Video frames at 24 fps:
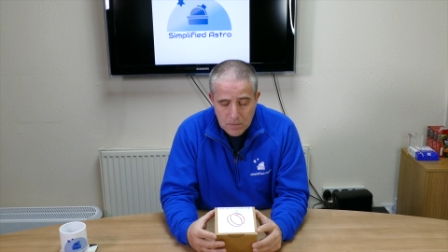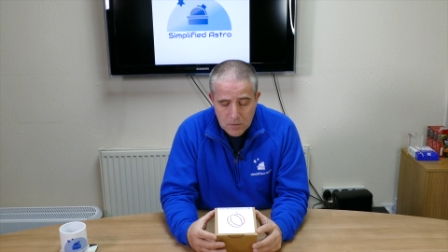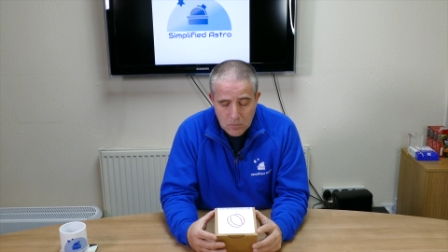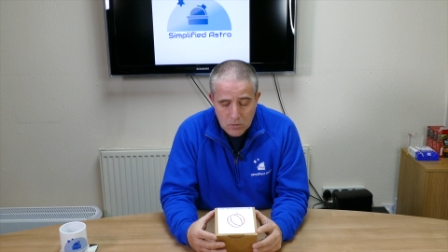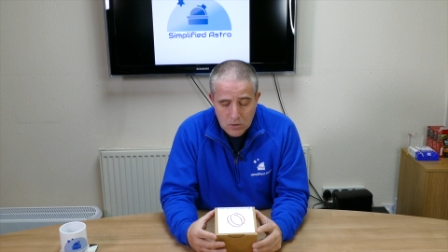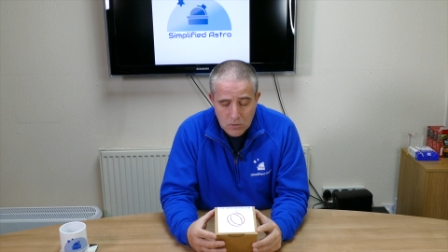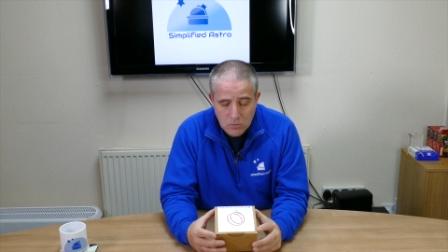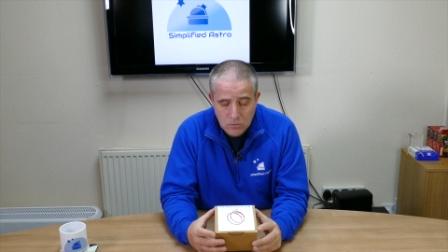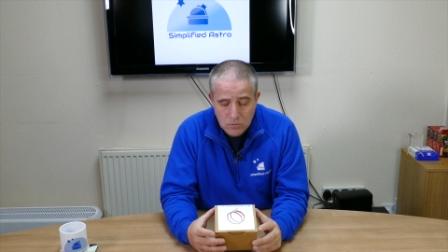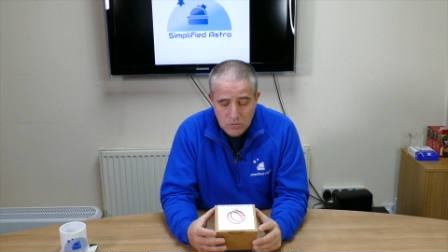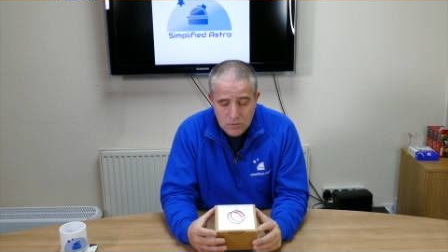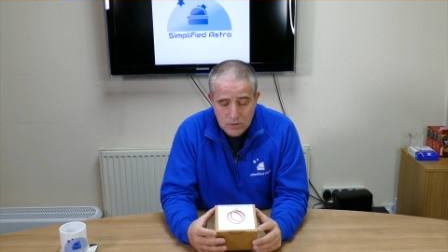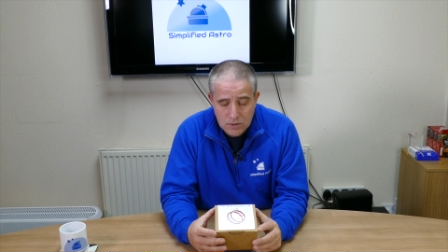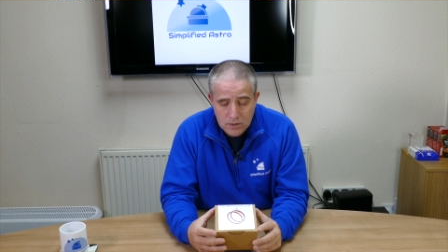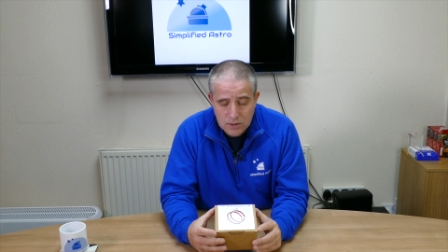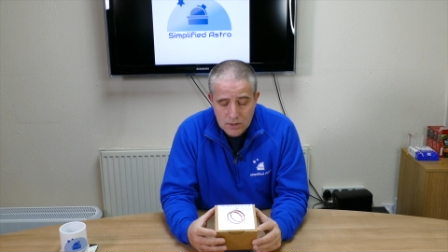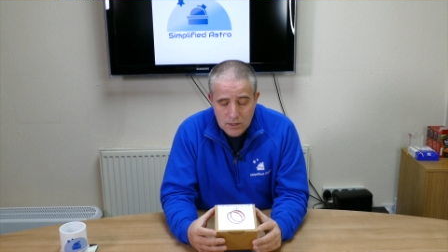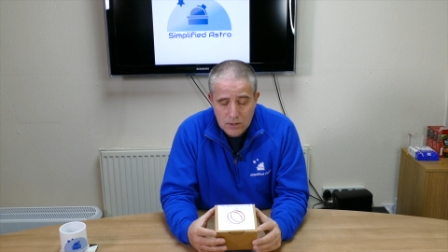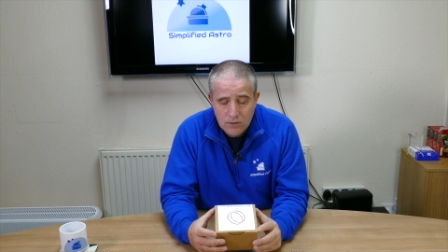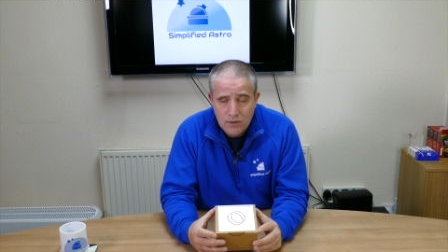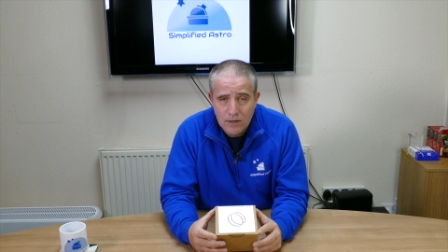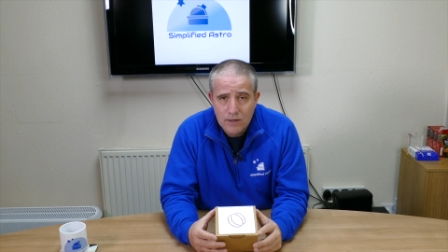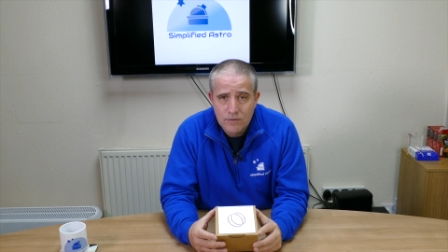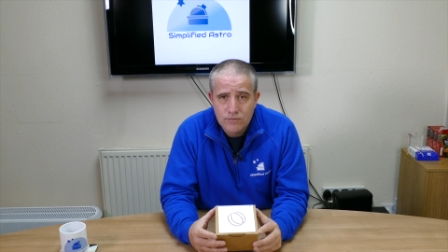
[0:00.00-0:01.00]
Well,
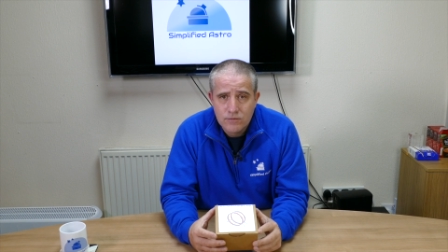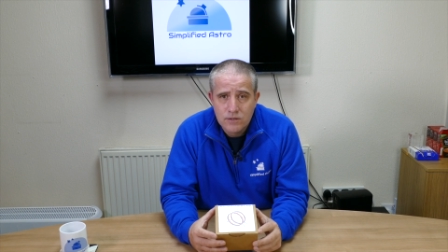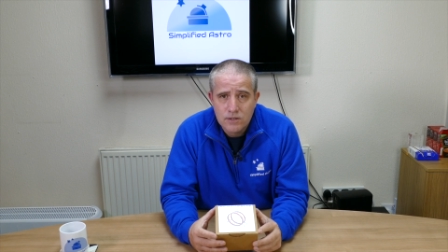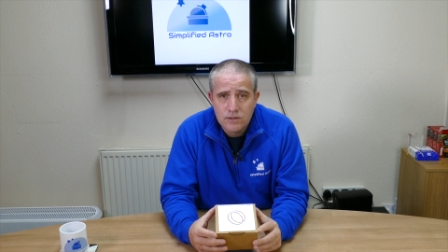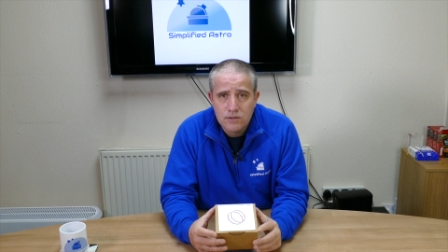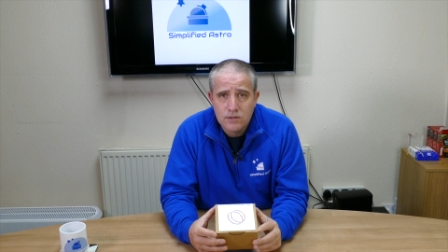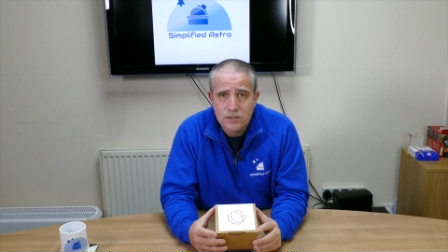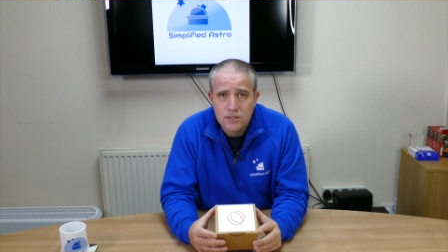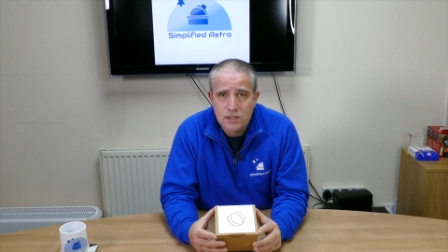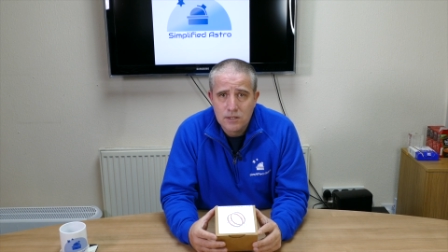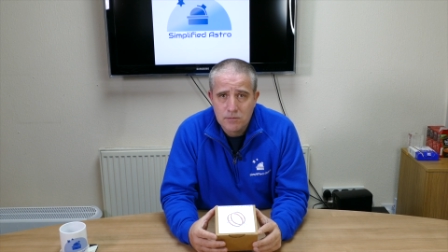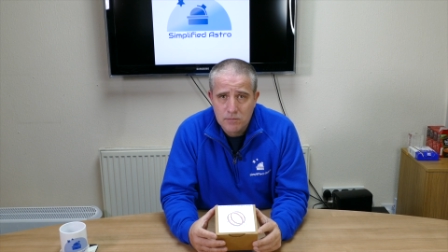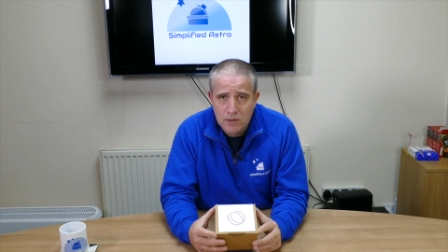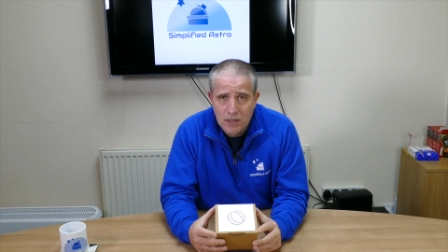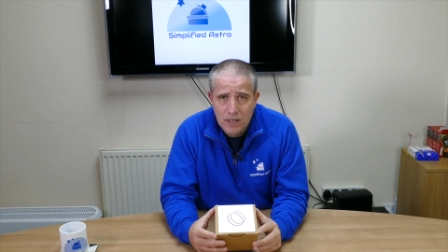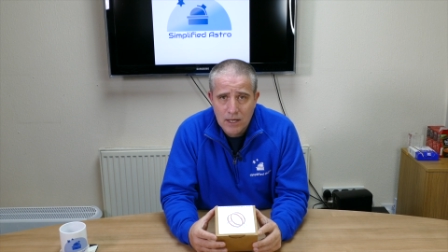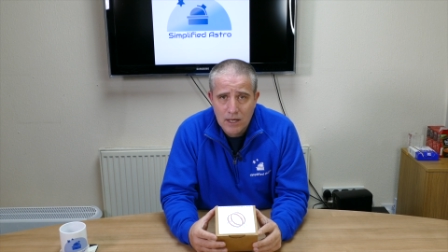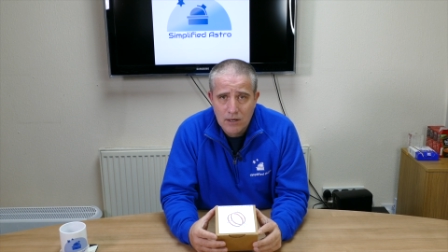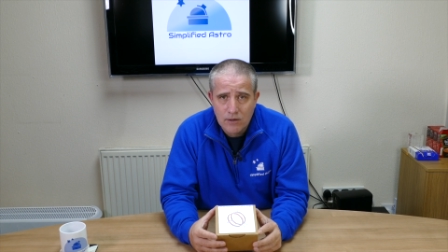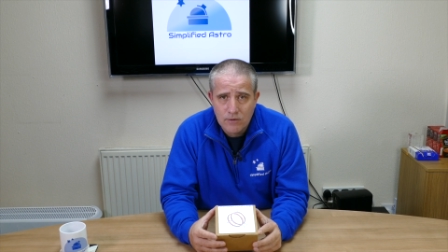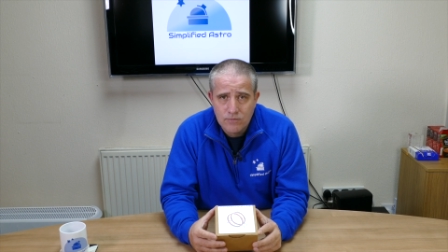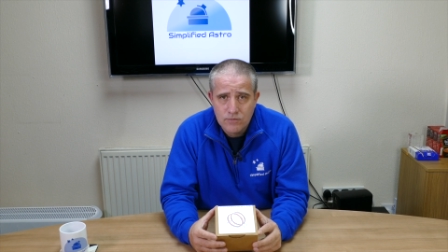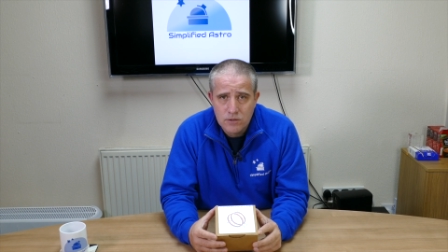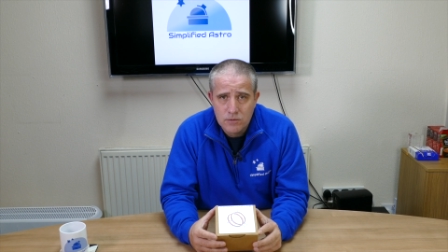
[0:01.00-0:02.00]
you know, I have to take my
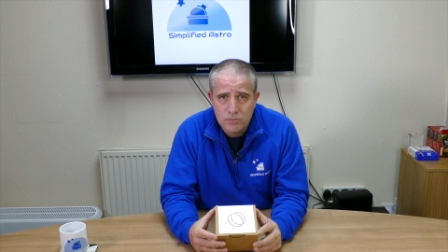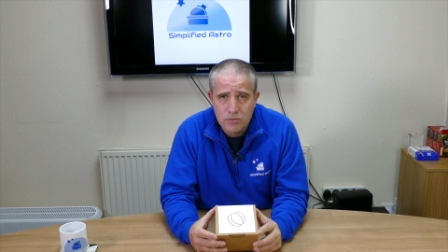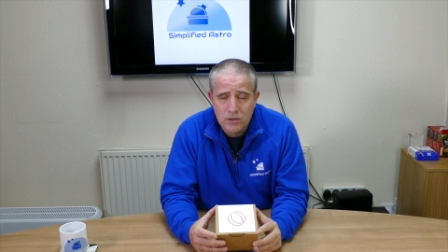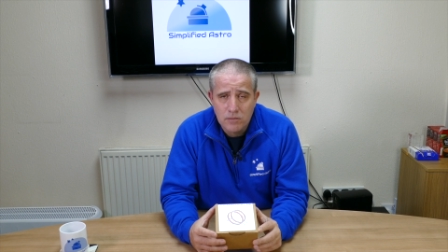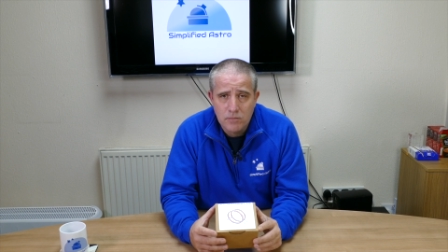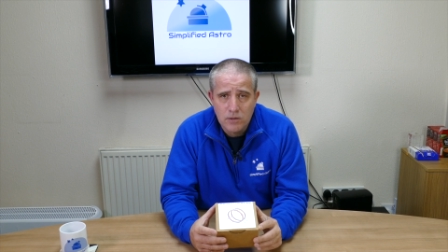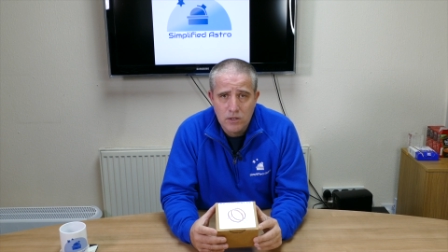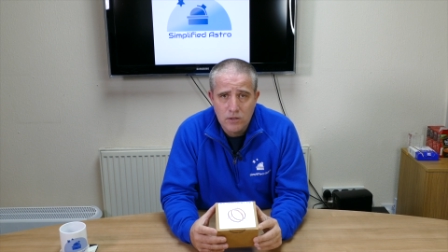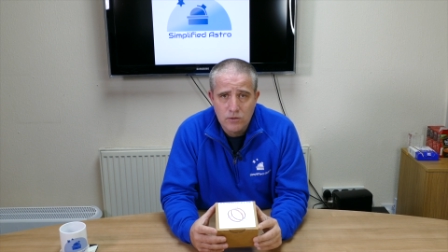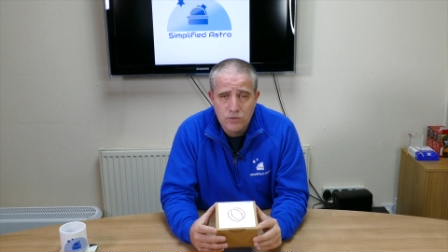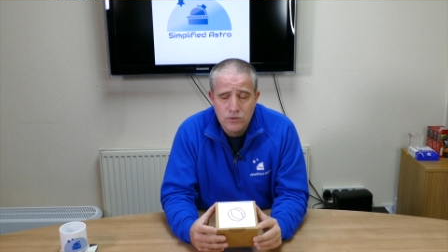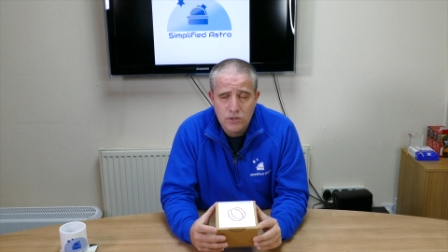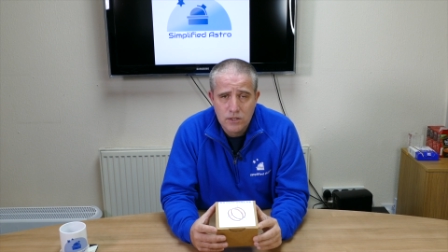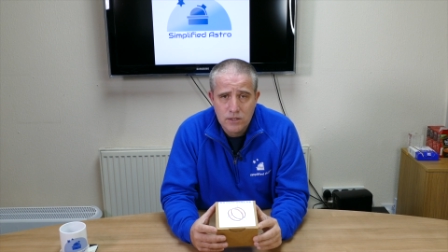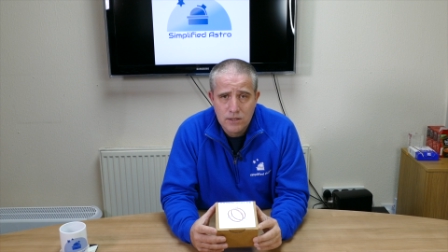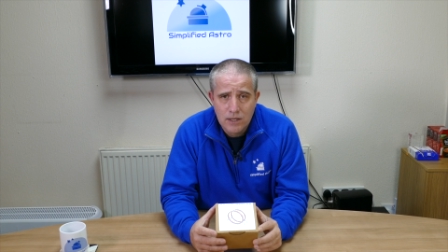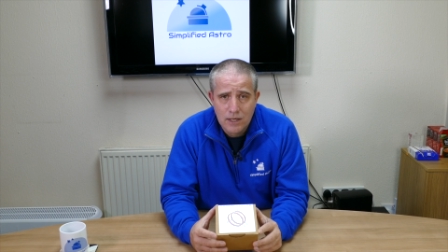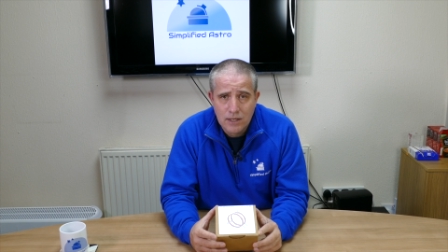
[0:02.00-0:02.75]
hat off to PrimaLuce.